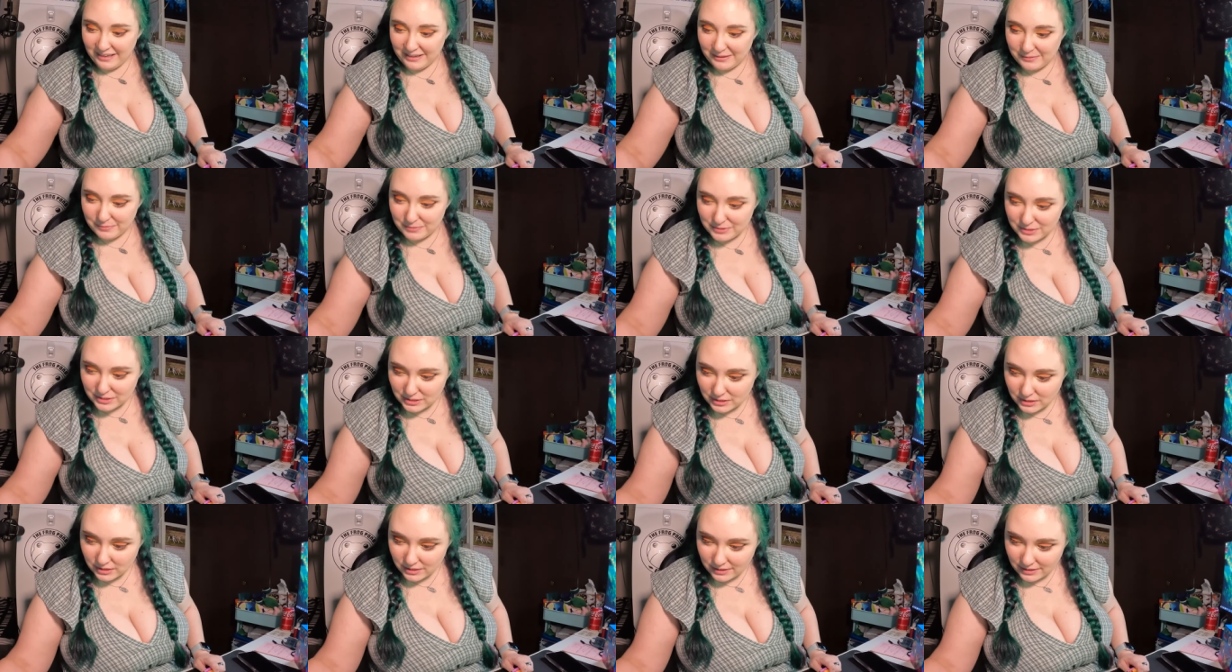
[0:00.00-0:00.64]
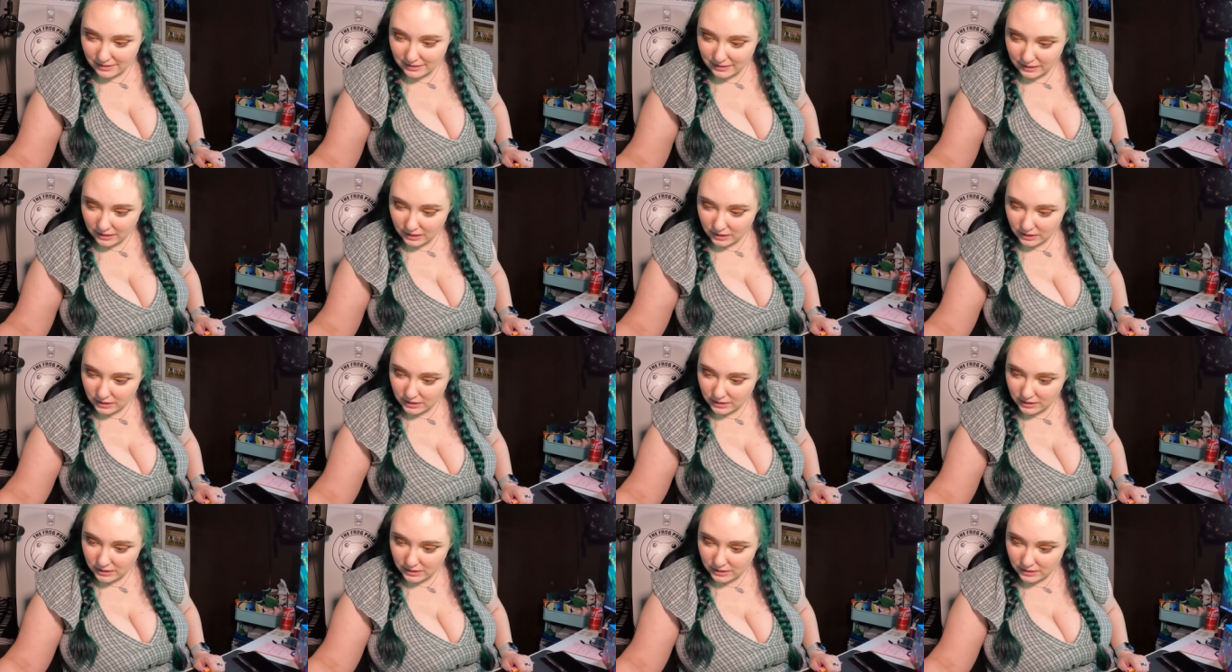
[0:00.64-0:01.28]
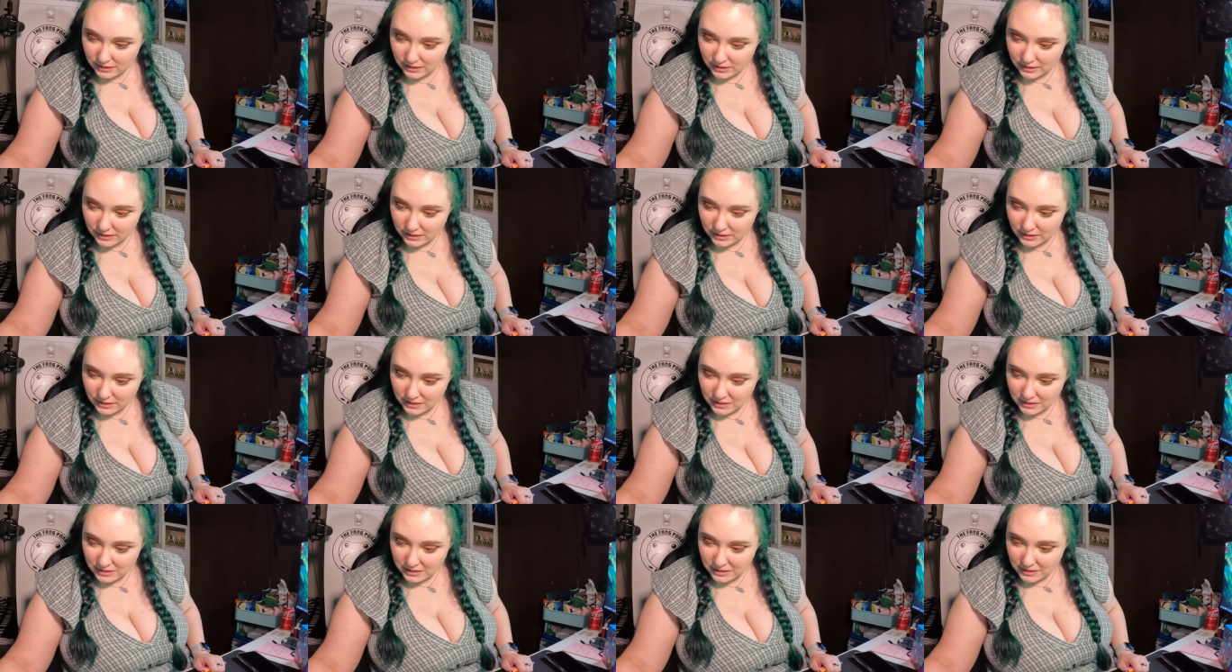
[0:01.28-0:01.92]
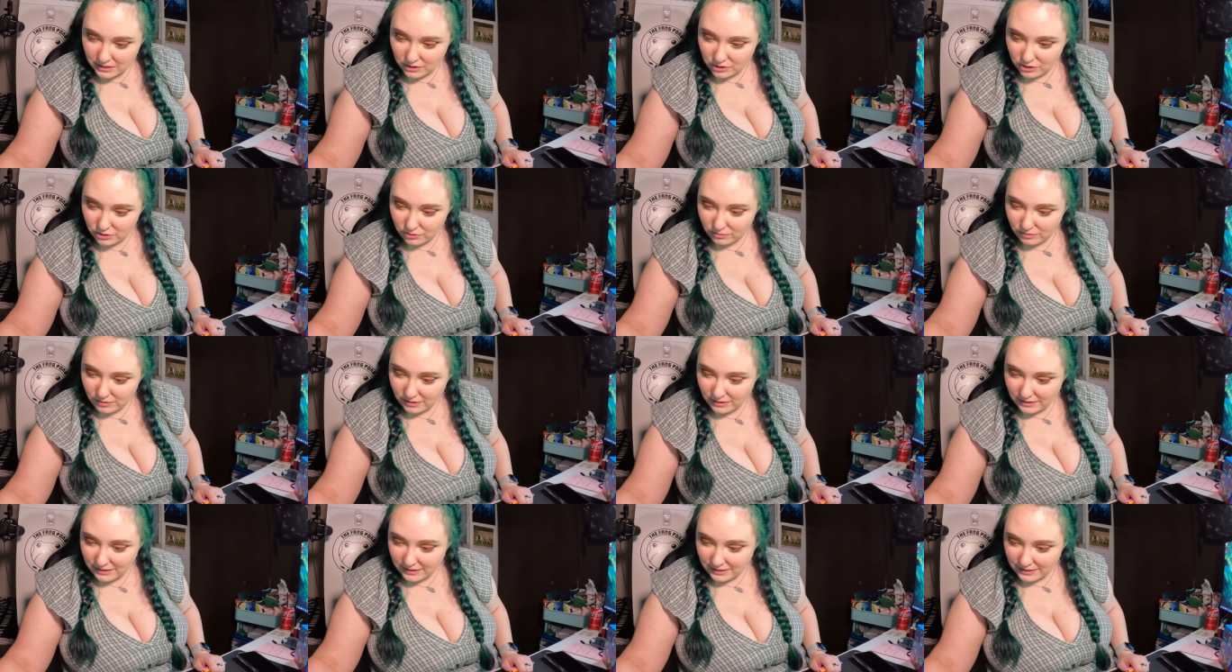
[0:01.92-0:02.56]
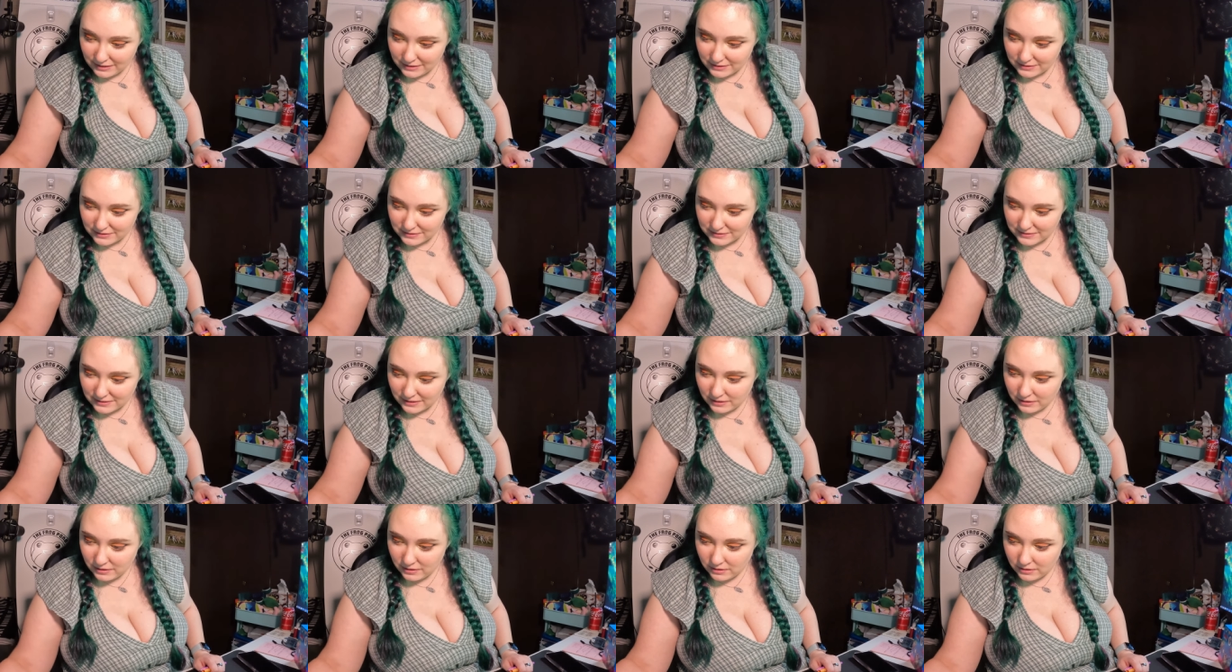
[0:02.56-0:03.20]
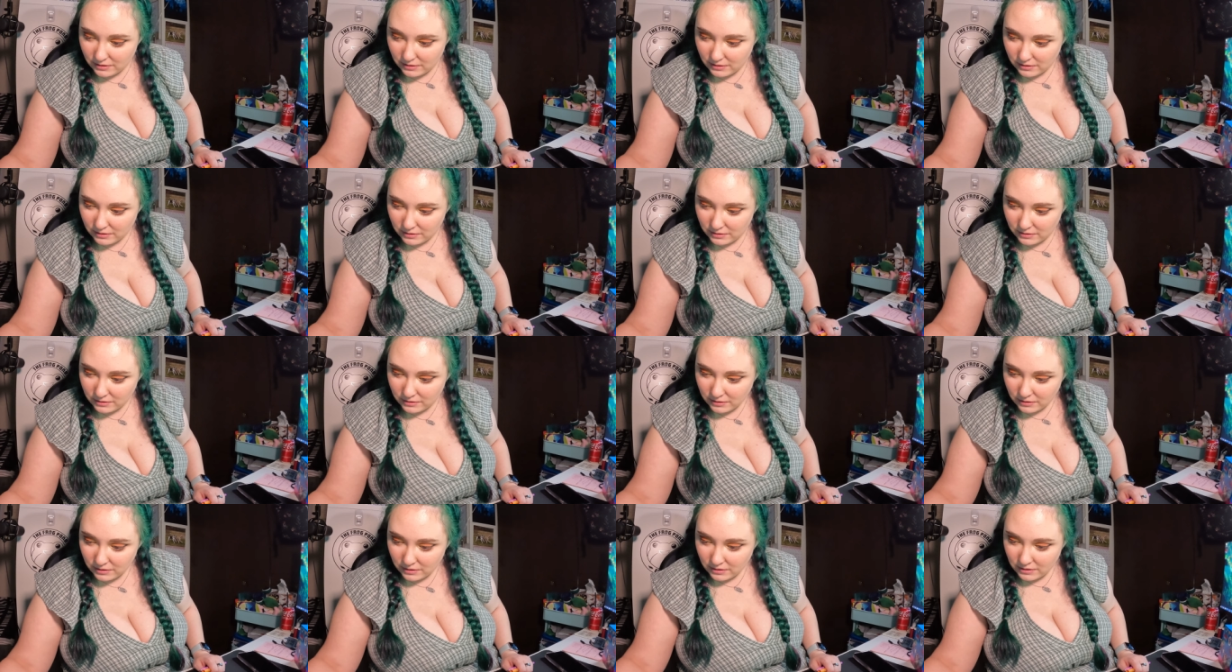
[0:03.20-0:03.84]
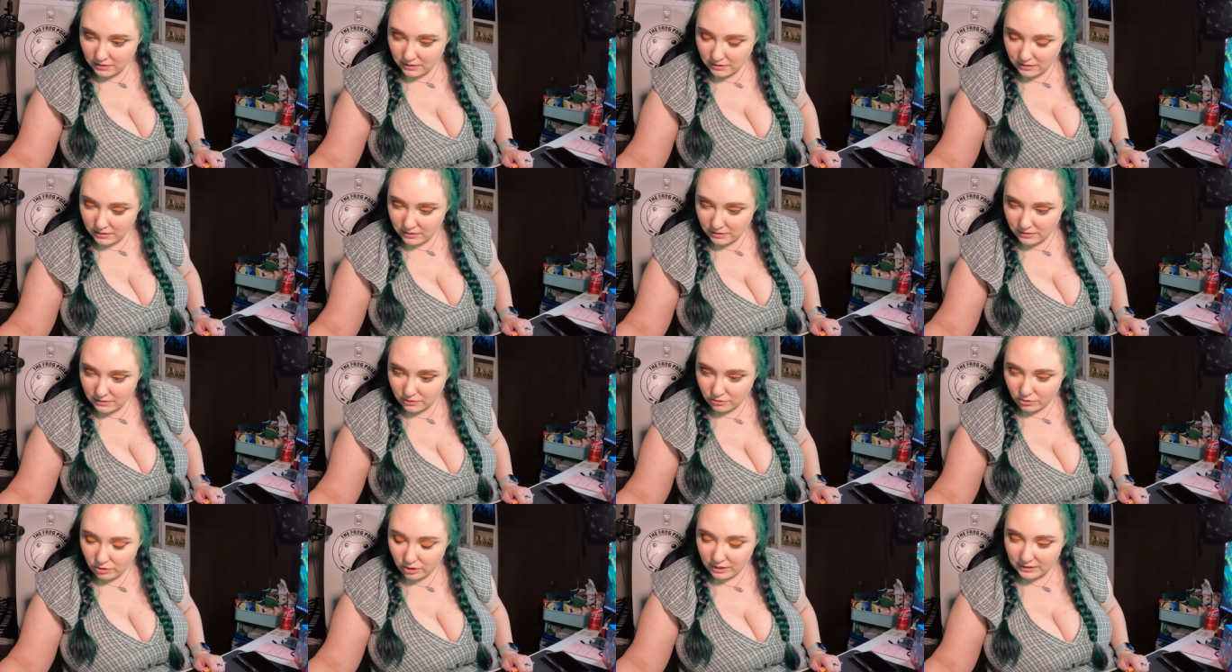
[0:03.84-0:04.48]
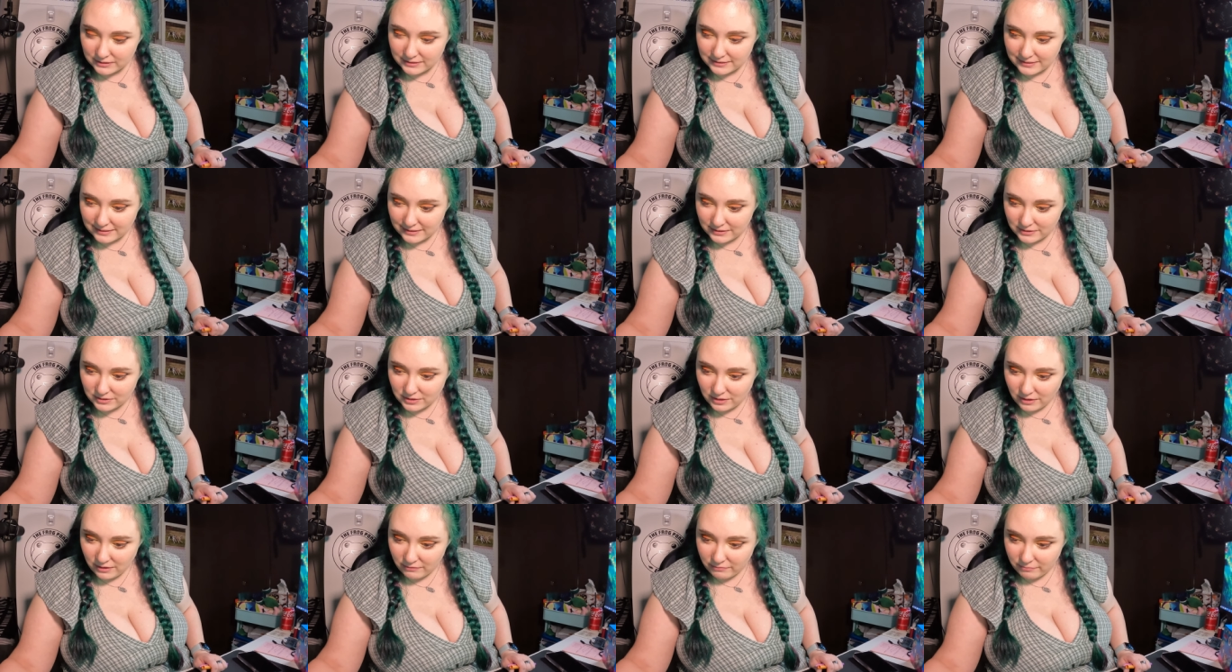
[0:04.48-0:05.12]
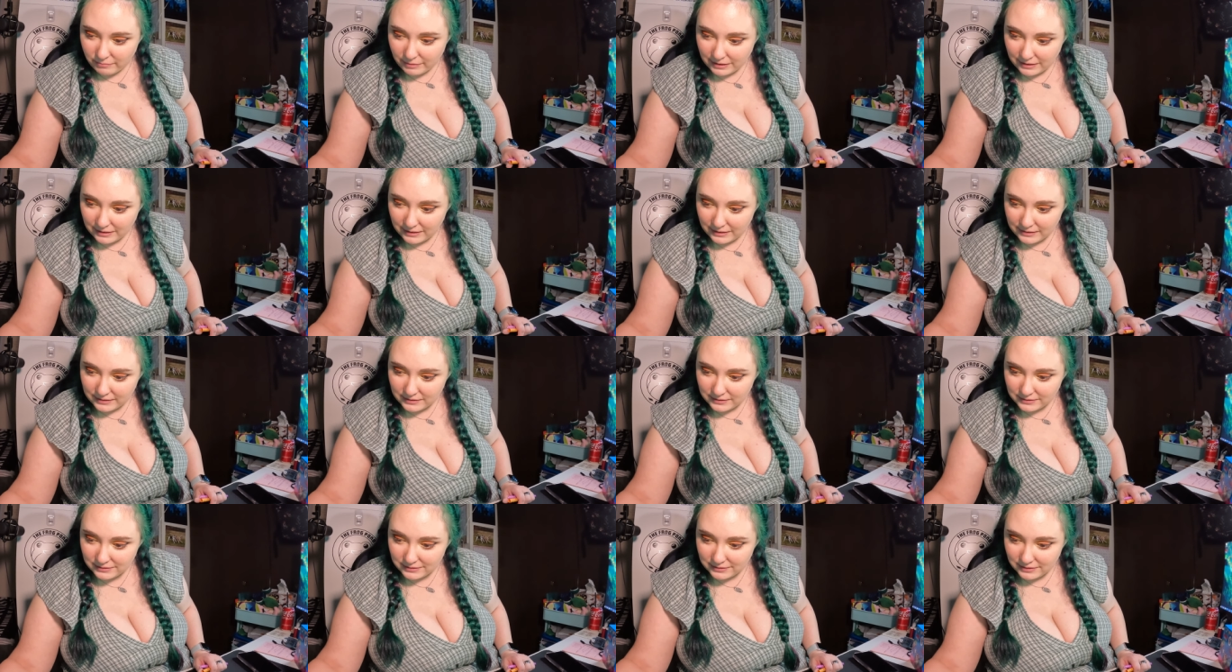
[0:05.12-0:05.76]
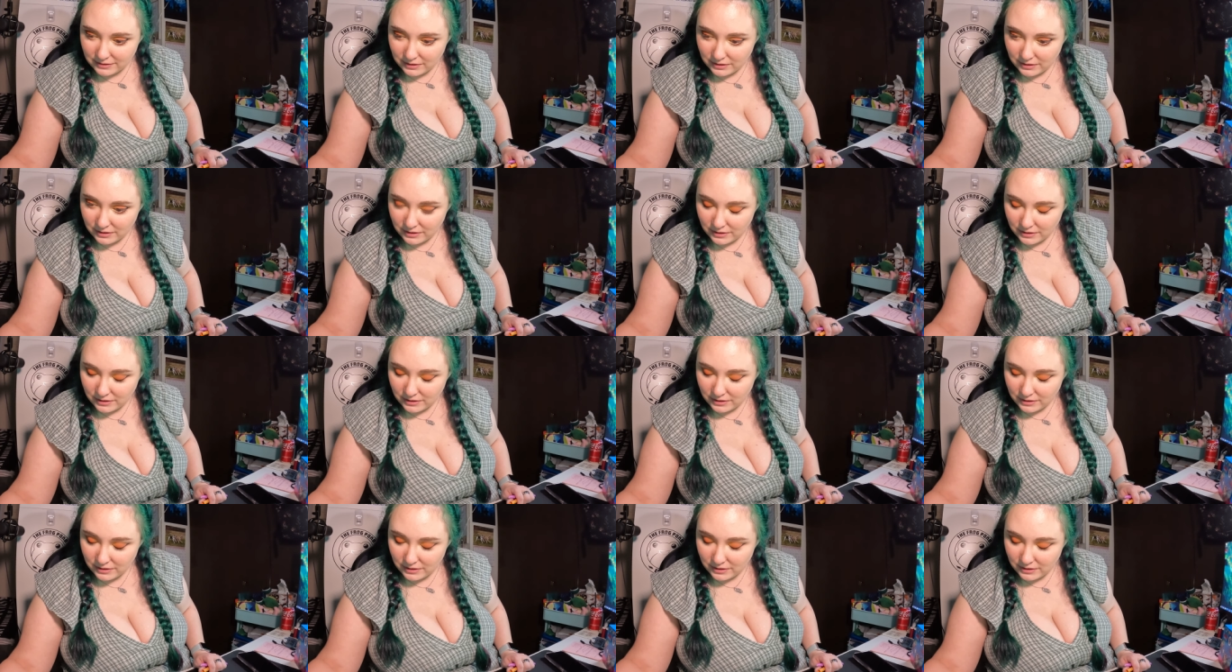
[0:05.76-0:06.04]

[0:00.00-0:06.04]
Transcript: I'm just gonna like do the things, cross things off my list.